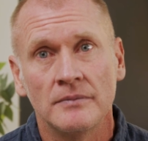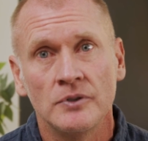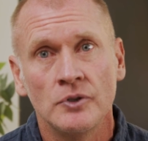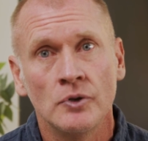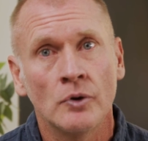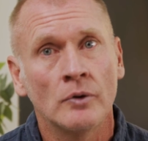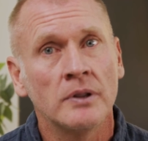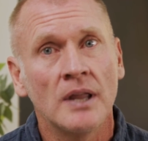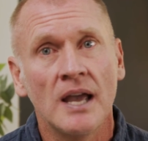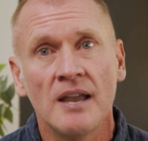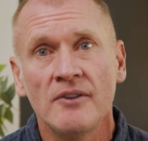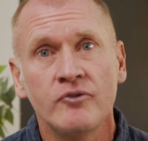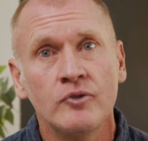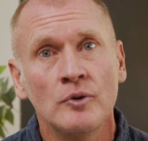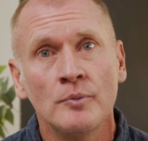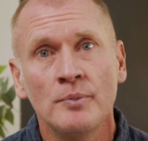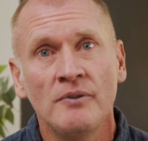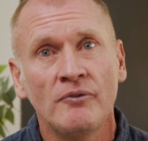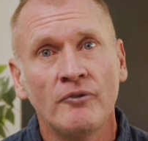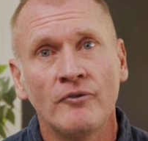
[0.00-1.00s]
Your life will
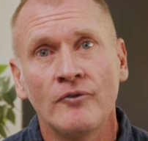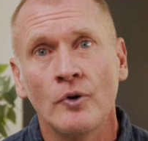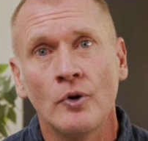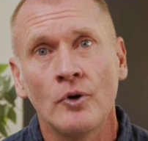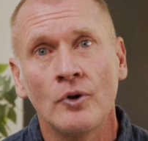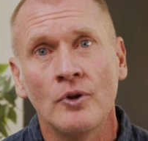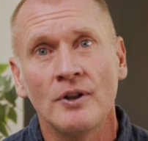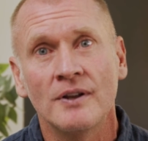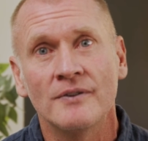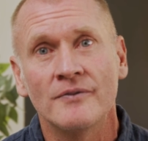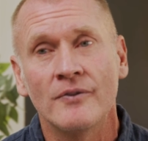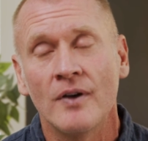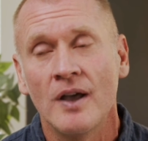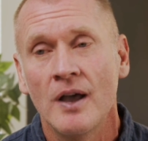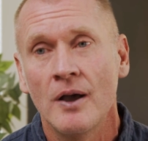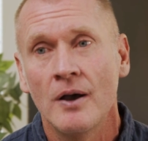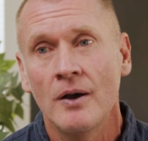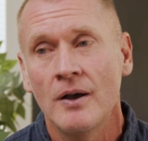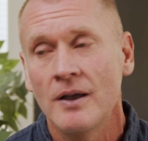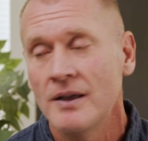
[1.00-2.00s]
be full of
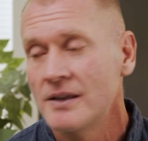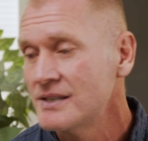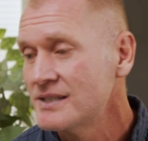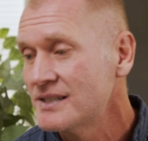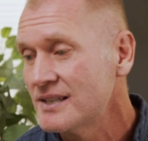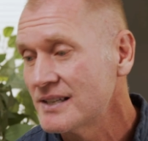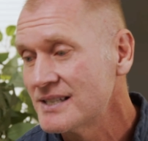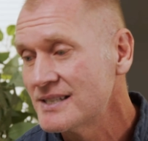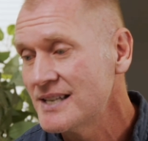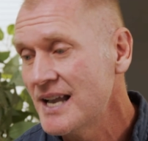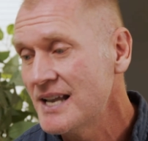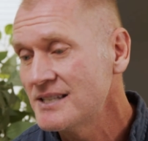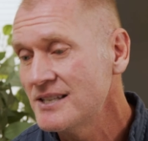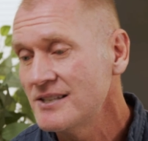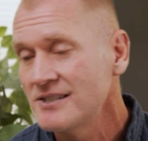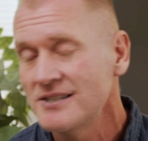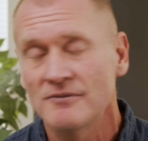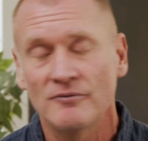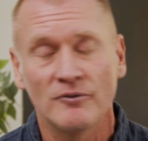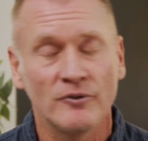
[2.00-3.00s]

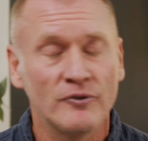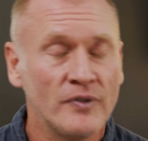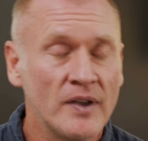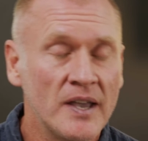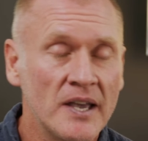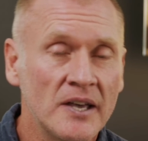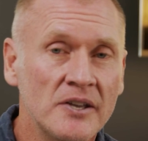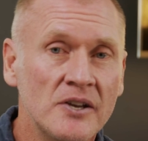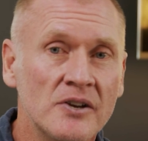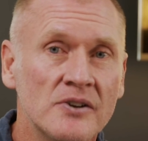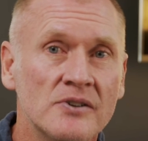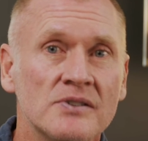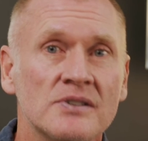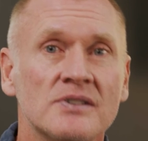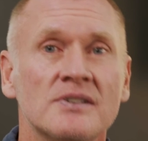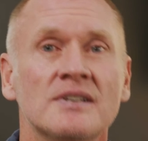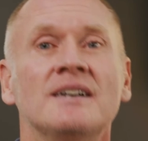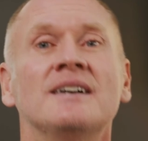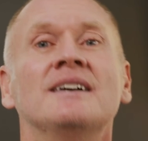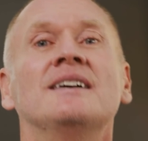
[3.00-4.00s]
successes and
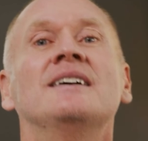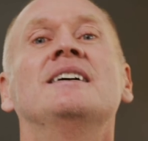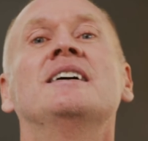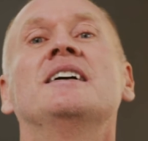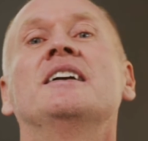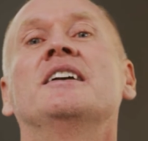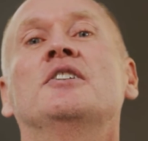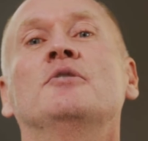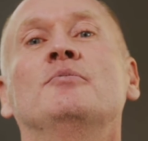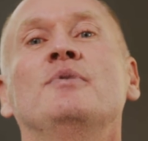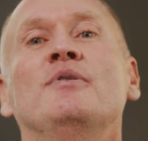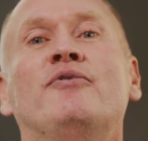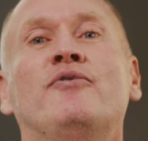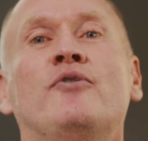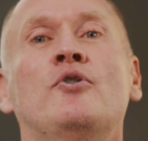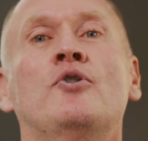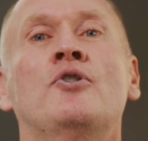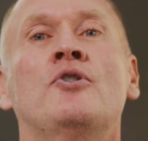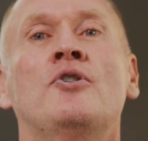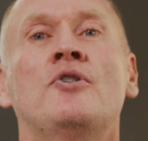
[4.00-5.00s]
failures. It'll be
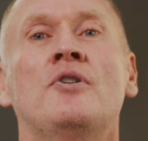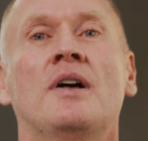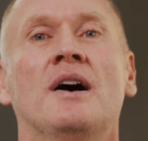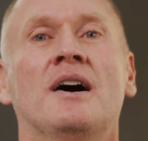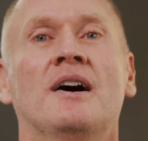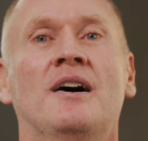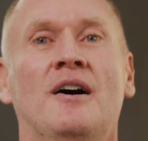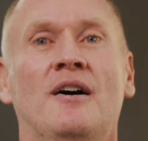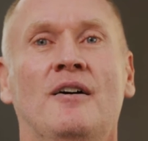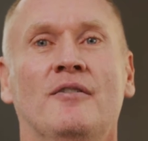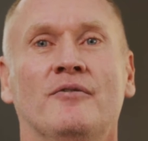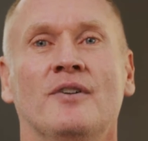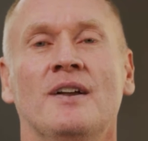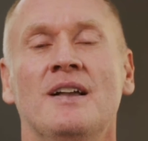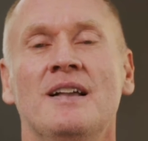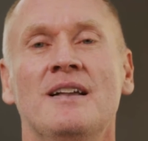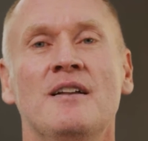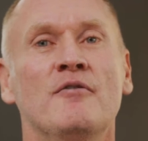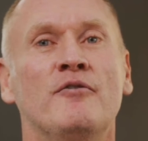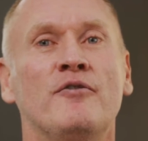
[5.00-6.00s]
full of
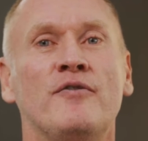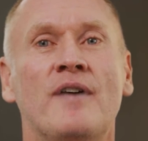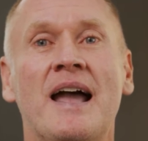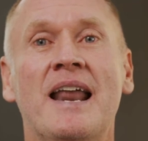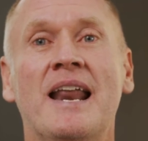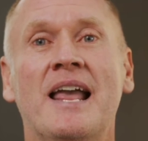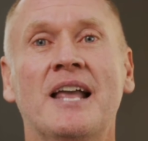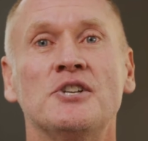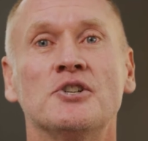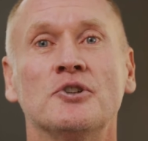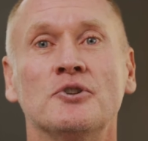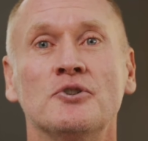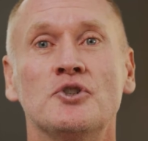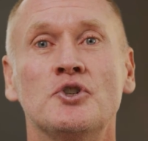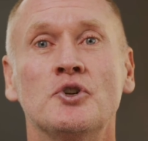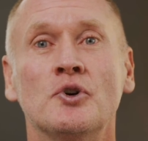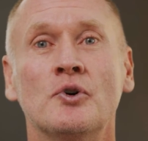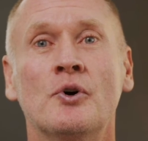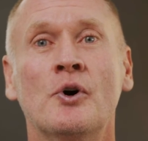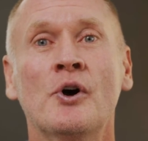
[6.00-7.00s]
financial
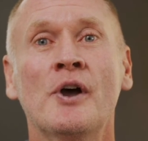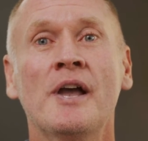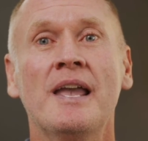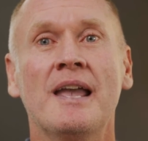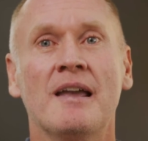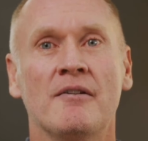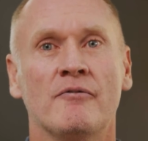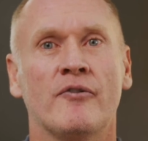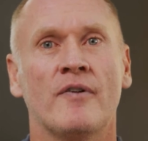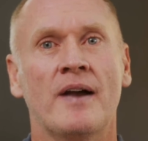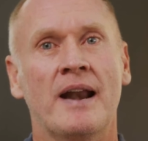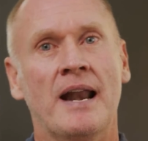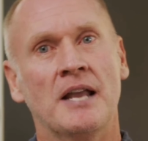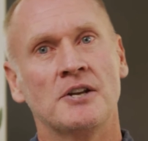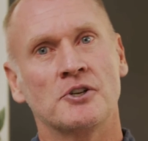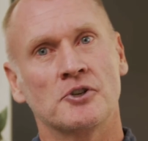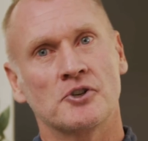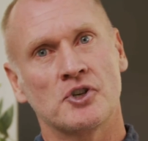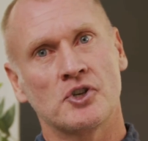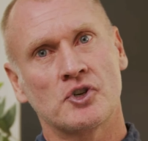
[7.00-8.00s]
joy and
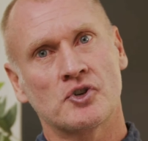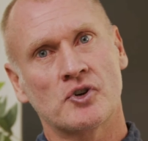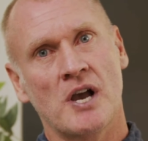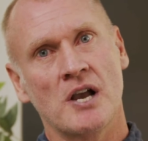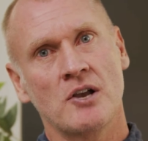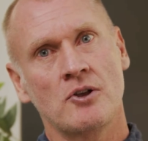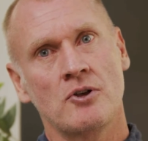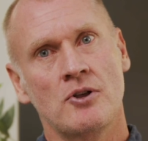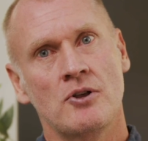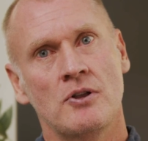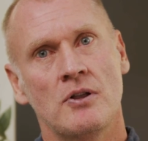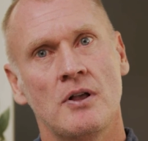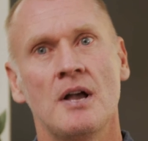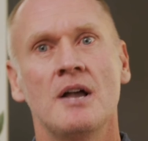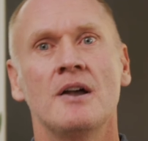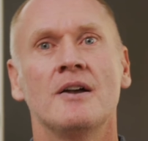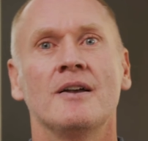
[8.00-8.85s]
financial struggle.